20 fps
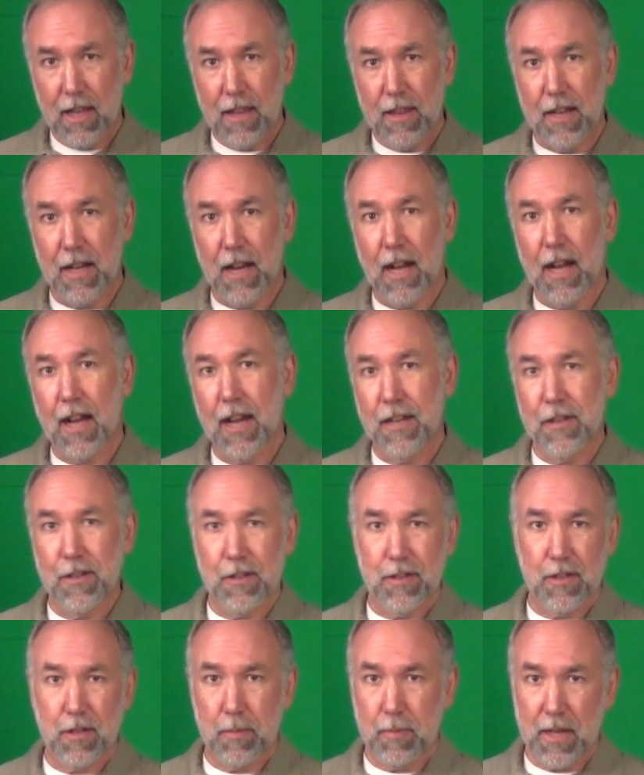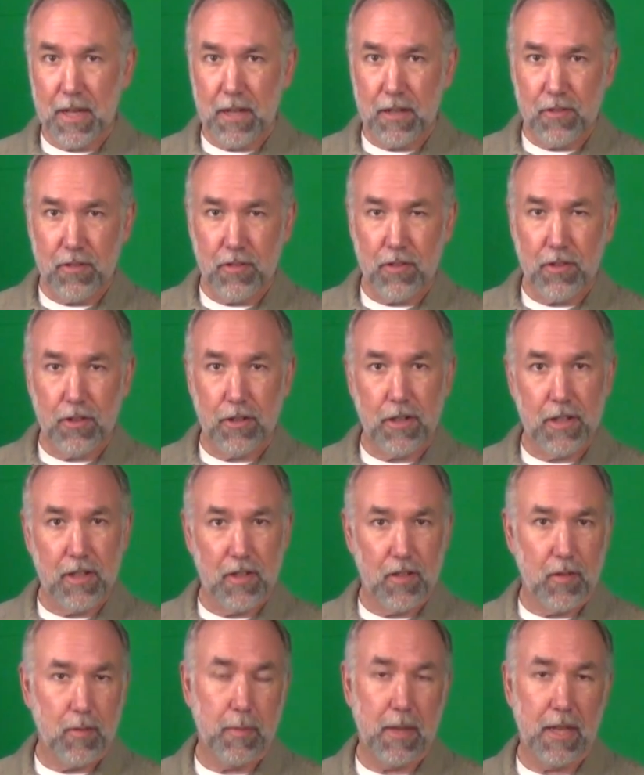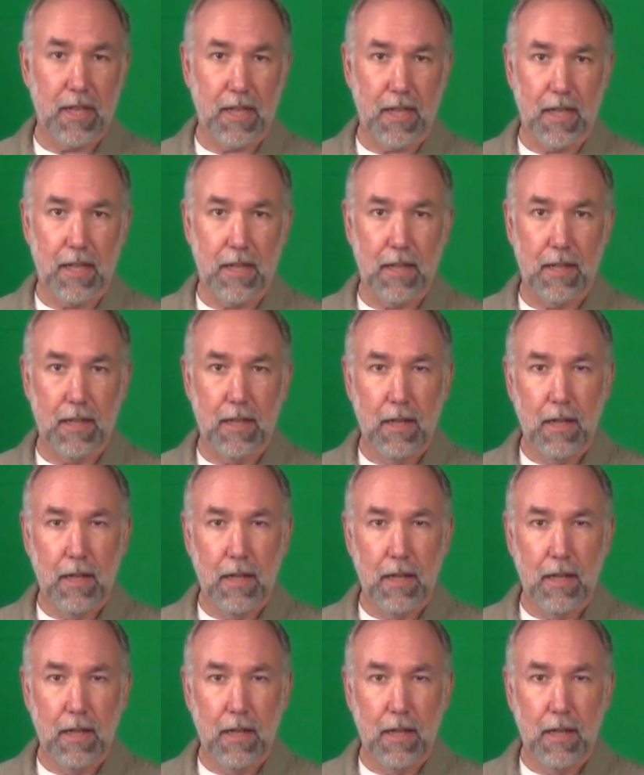then I know that a bear is certainly smelling it.